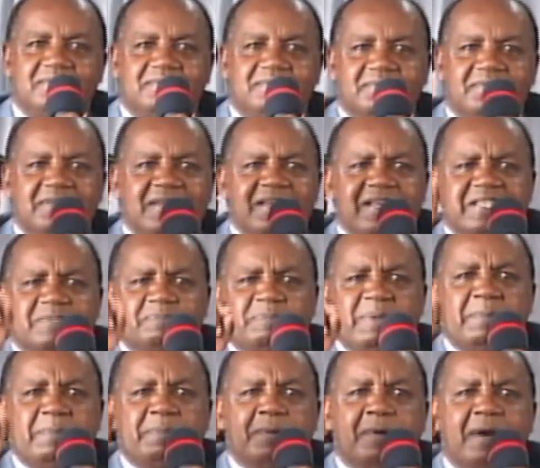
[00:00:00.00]
These
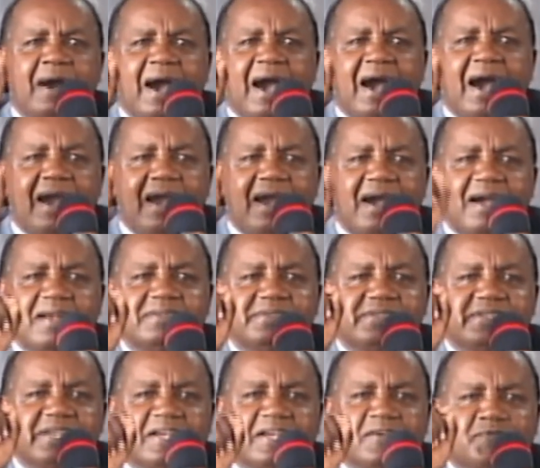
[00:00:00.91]
people are
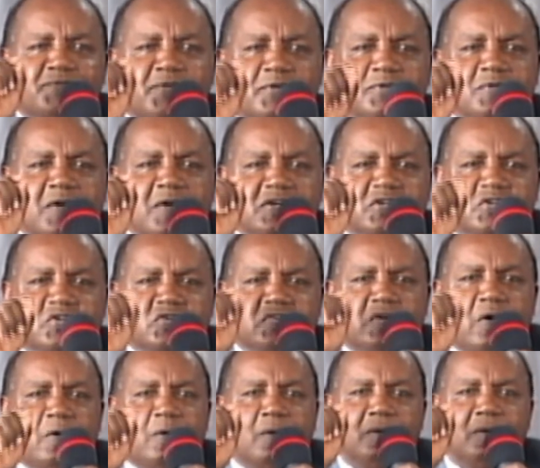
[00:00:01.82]
hunting for your
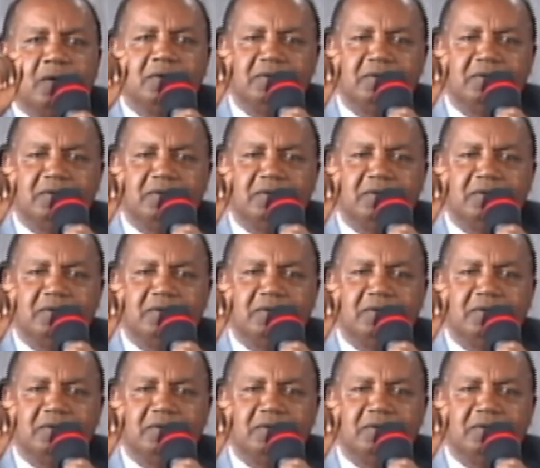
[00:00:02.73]
soul.